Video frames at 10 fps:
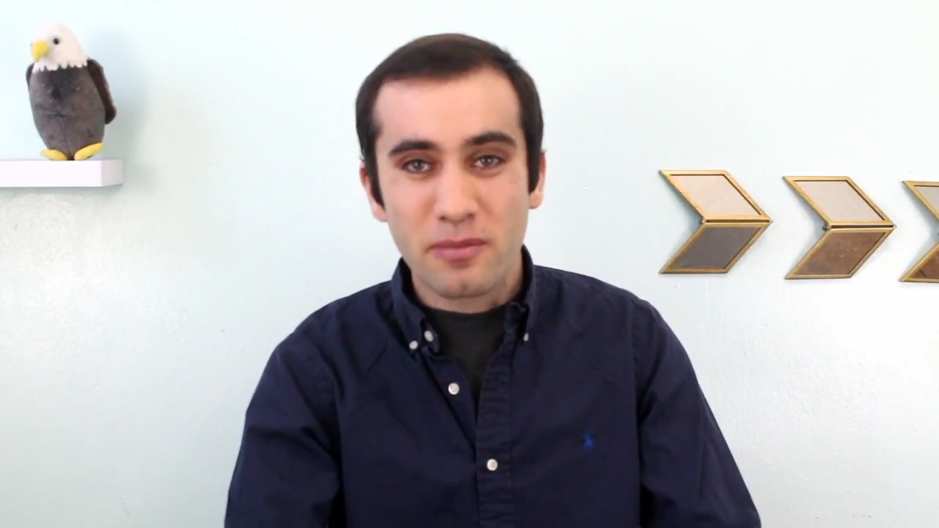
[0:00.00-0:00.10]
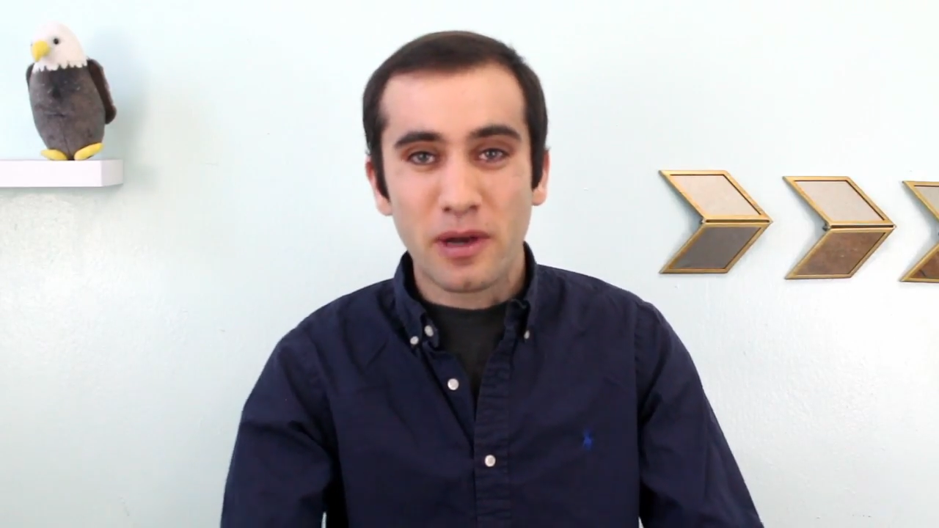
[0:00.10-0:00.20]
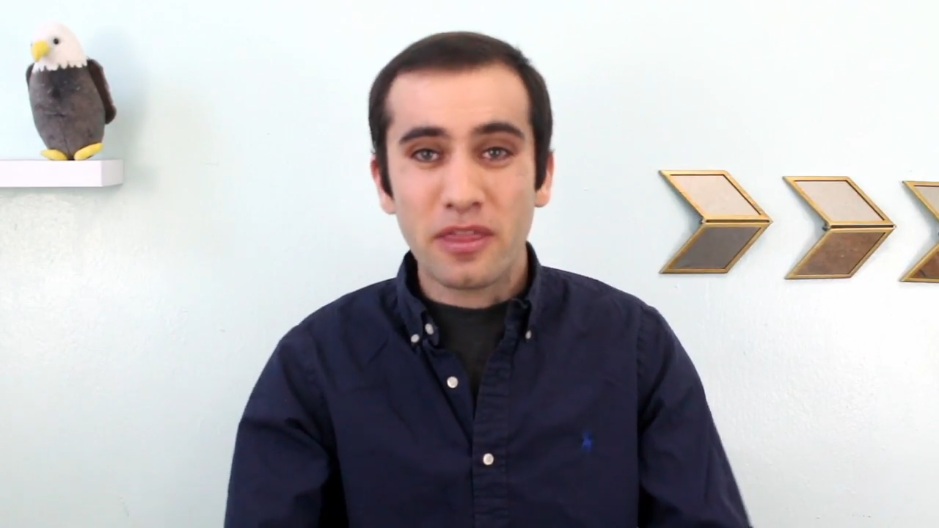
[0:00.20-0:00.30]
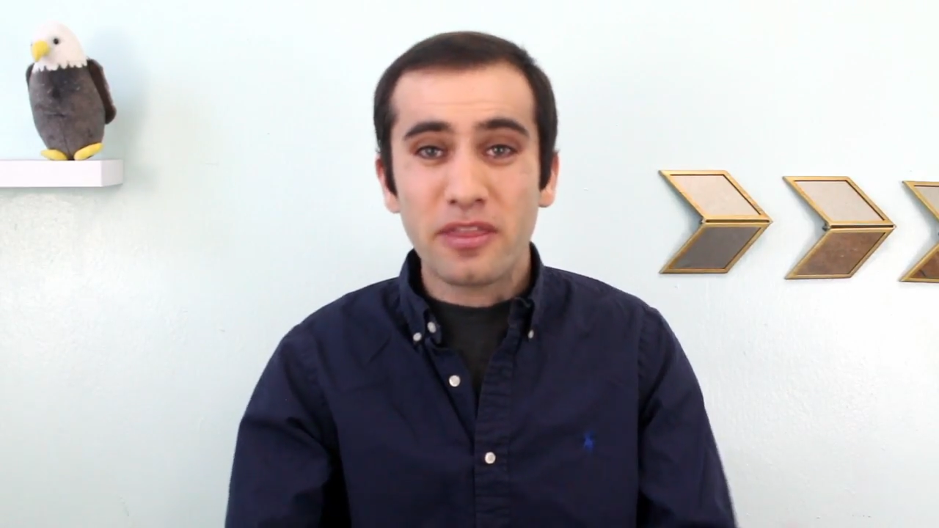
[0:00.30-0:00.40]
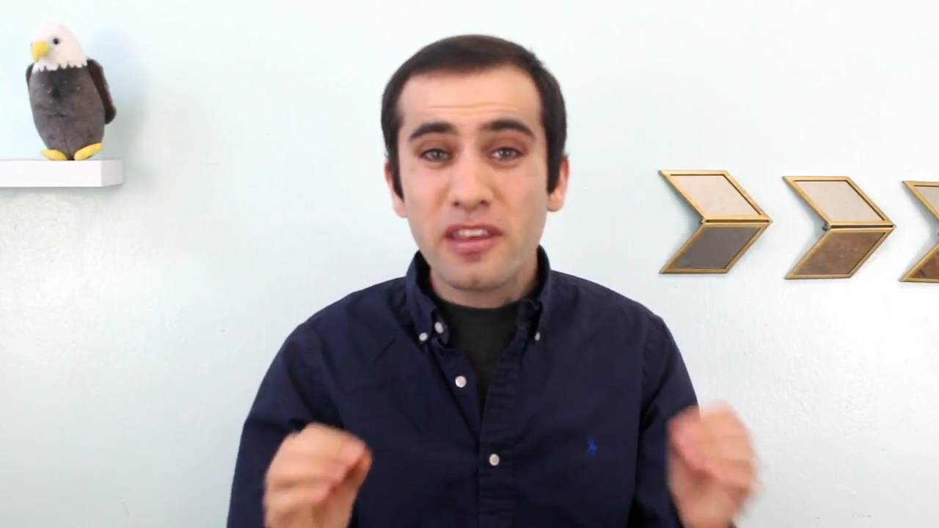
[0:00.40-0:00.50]

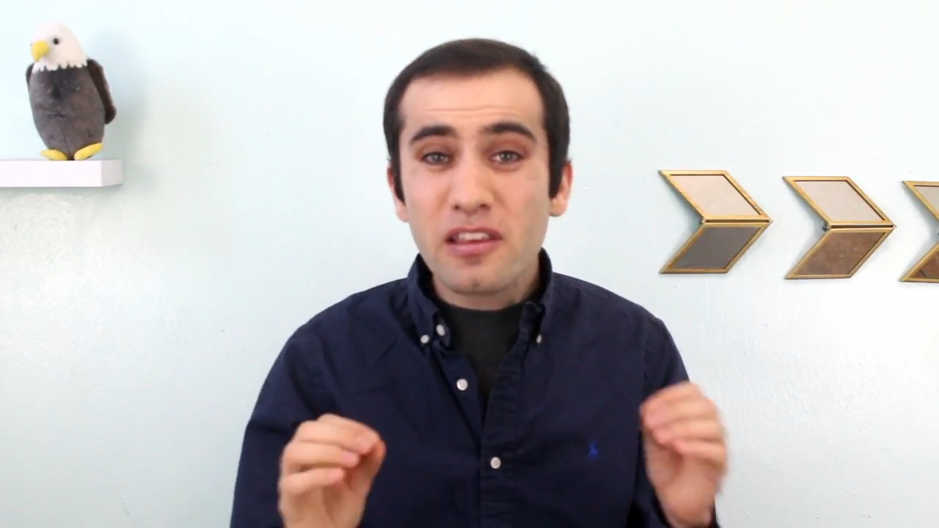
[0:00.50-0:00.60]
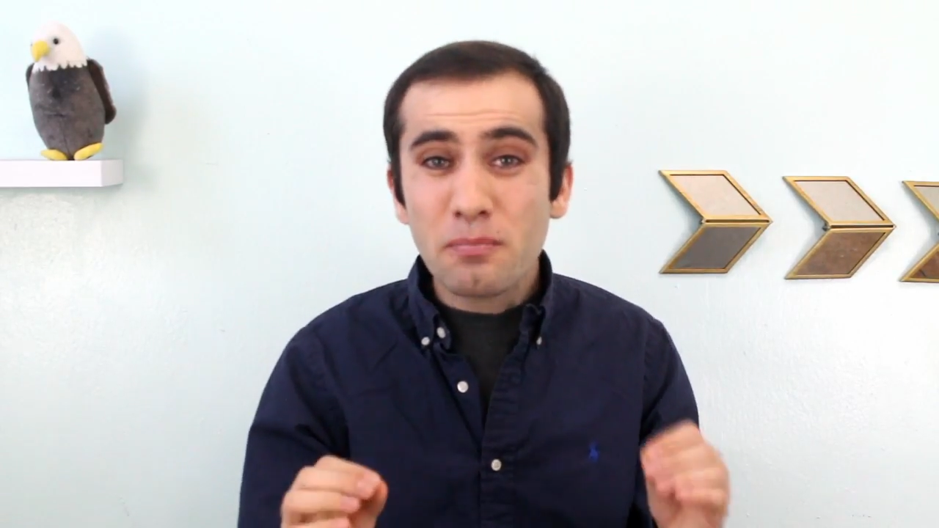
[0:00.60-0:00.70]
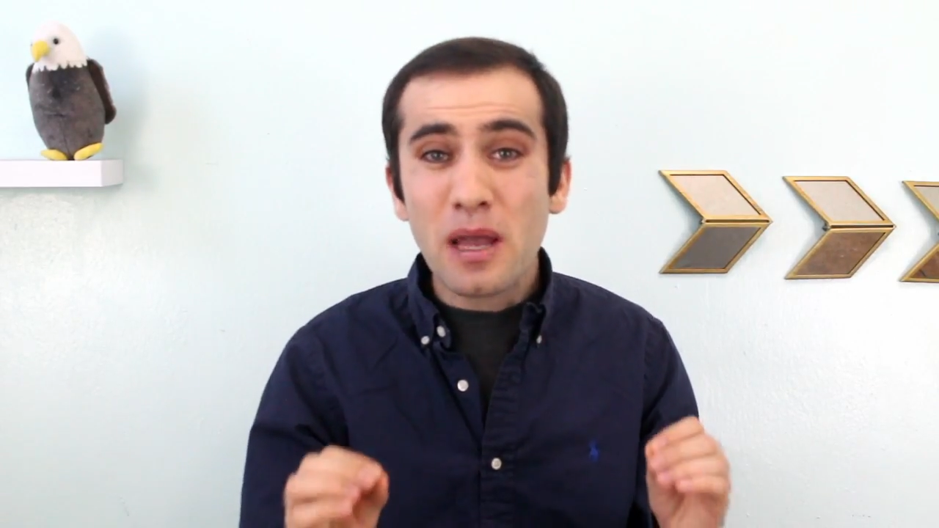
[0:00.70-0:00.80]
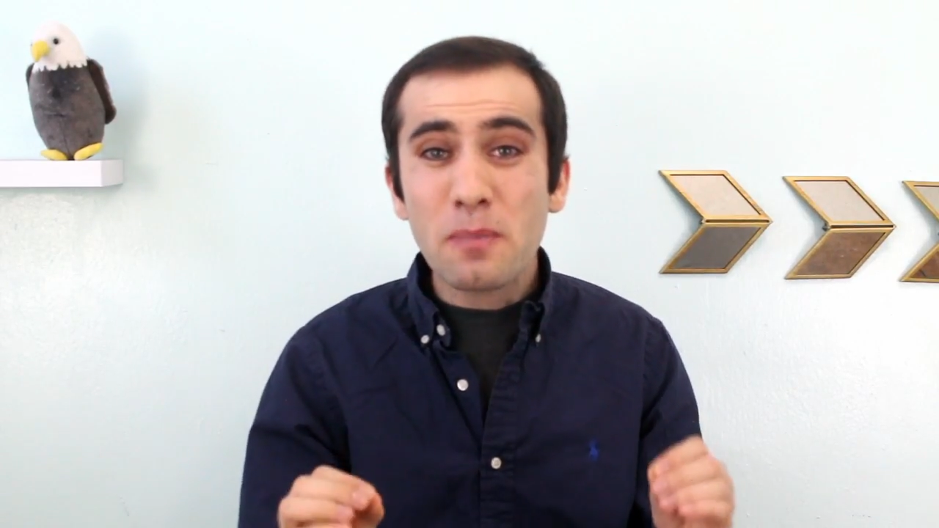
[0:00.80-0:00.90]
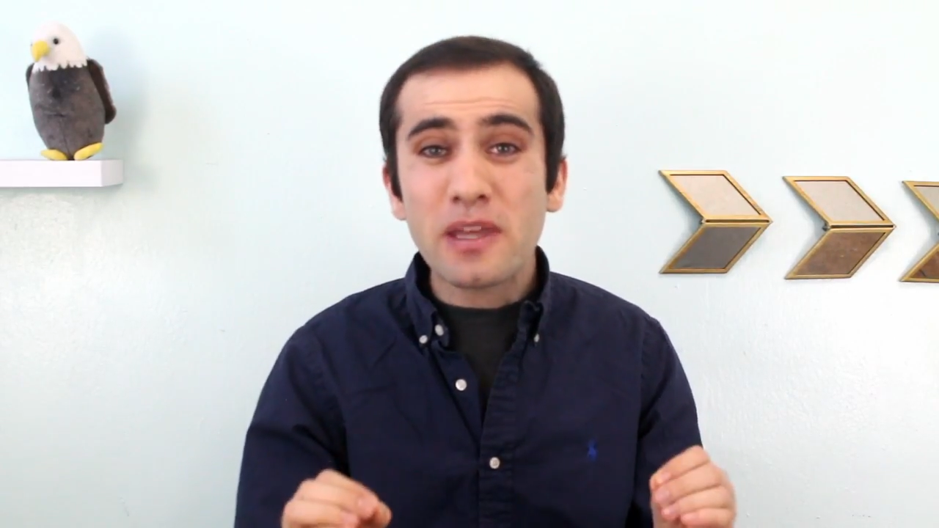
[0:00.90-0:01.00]
but this
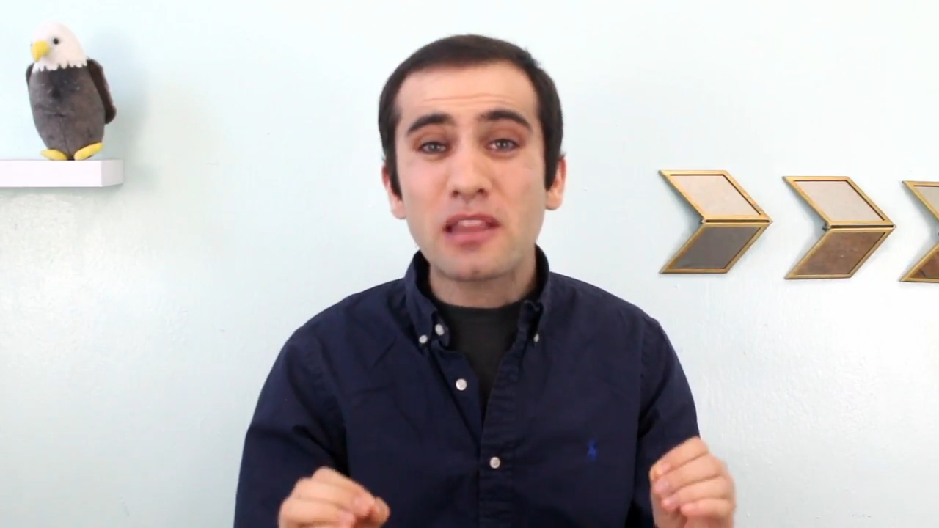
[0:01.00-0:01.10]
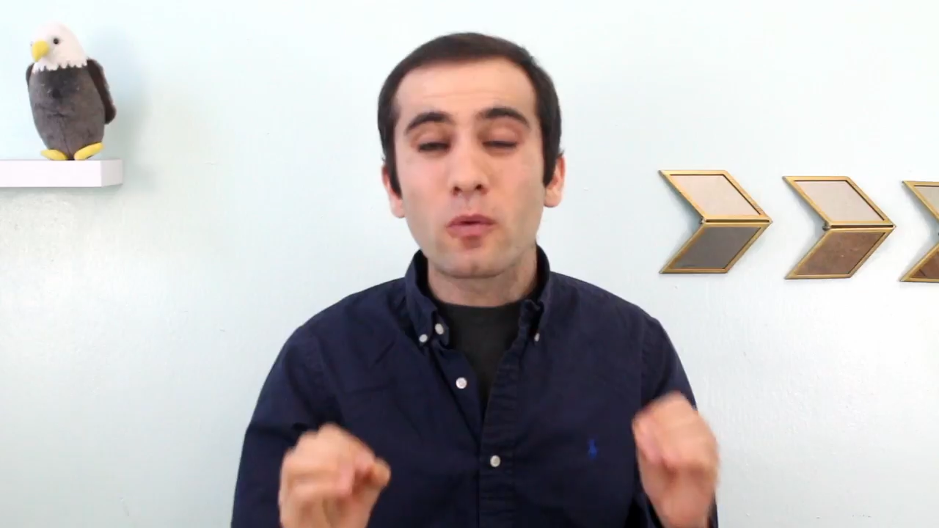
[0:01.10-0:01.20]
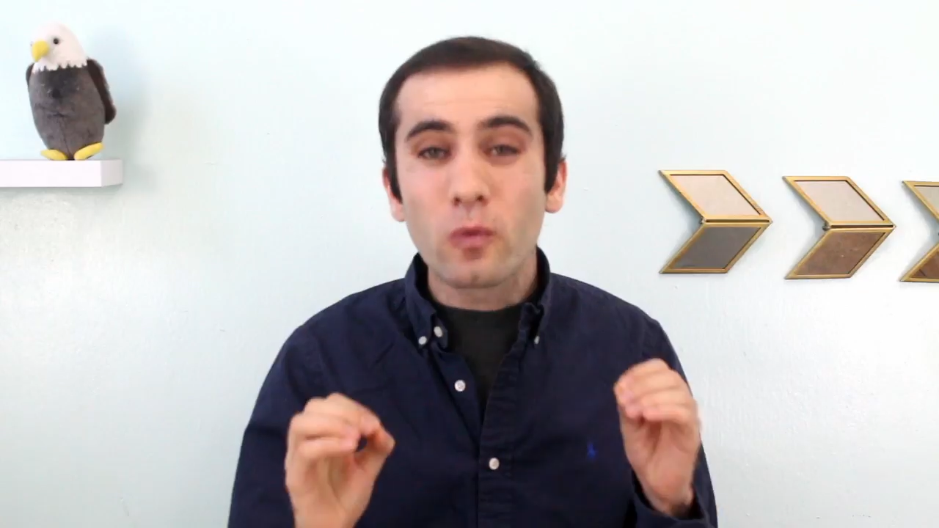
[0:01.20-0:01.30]
might be the